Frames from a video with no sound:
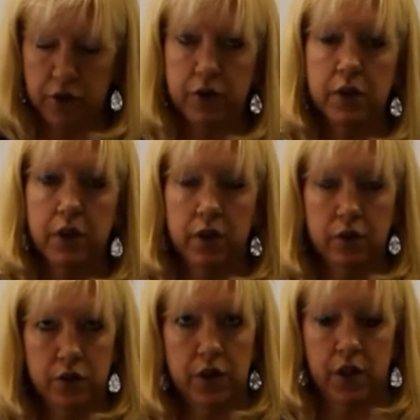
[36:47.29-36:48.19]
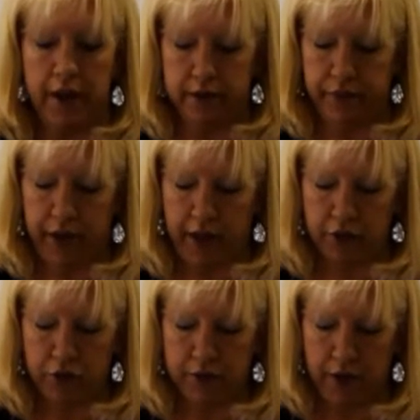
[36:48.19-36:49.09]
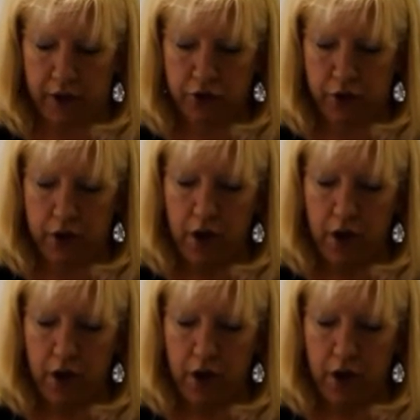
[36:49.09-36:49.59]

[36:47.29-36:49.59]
just the classification section.